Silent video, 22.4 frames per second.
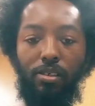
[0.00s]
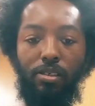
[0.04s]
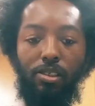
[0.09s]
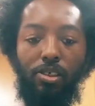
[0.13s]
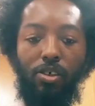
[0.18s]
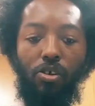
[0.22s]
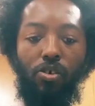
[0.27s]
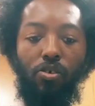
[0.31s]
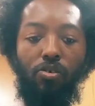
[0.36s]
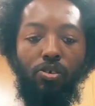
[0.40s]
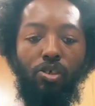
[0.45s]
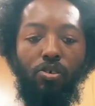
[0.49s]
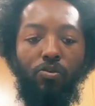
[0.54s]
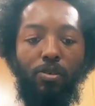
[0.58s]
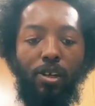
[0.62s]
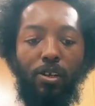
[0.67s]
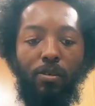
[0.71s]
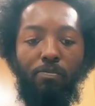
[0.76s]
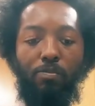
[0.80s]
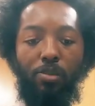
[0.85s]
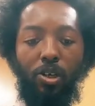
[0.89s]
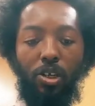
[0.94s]
So you
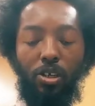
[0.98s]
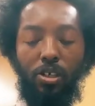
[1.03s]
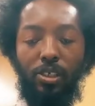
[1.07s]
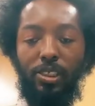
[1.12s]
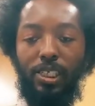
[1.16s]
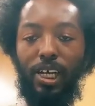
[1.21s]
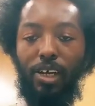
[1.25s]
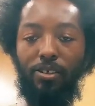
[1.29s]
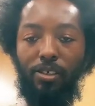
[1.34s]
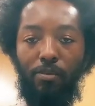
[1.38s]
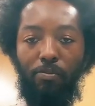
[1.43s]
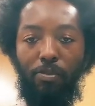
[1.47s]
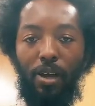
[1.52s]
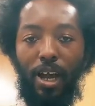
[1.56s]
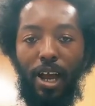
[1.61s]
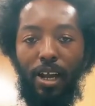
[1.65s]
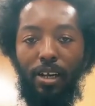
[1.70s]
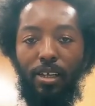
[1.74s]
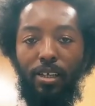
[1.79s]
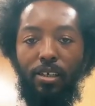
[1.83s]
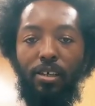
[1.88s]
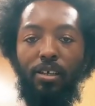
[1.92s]
want to purge out the
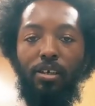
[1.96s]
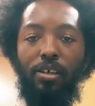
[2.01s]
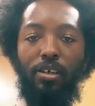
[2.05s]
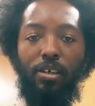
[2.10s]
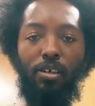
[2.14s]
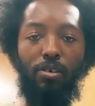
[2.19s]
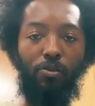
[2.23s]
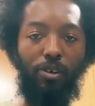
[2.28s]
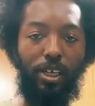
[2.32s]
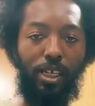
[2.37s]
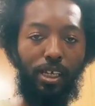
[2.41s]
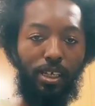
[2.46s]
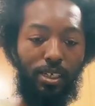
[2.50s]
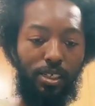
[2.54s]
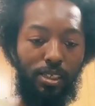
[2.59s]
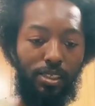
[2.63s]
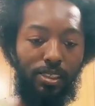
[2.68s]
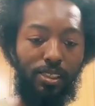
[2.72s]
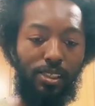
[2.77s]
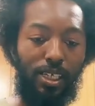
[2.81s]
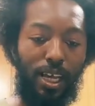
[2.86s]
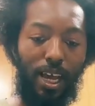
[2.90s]
body
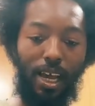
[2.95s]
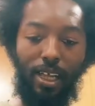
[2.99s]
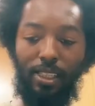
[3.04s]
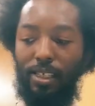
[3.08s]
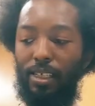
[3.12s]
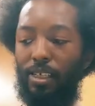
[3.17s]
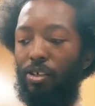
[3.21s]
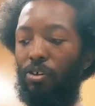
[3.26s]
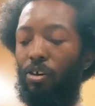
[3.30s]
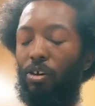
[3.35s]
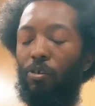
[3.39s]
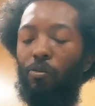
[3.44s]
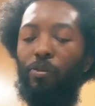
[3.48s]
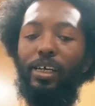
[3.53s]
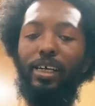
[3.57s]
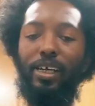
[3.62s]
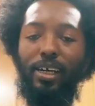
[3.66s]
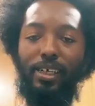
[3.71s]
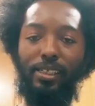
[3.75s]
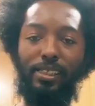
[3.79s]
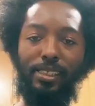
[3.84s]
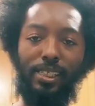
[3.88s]
with salad or
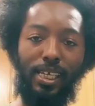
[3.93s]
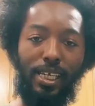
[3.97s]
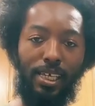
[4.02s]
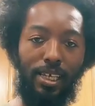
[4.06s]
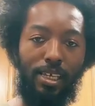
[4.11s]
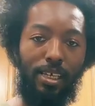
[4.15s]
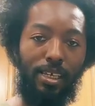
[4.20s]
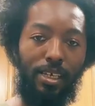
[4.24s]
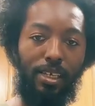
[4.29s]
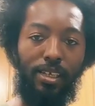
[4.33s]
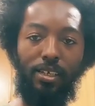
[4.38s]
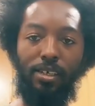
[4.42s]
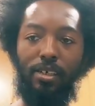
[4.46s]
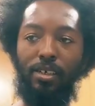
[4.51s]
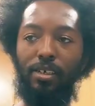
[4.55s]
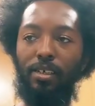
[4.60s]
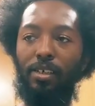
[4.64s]
with a tea,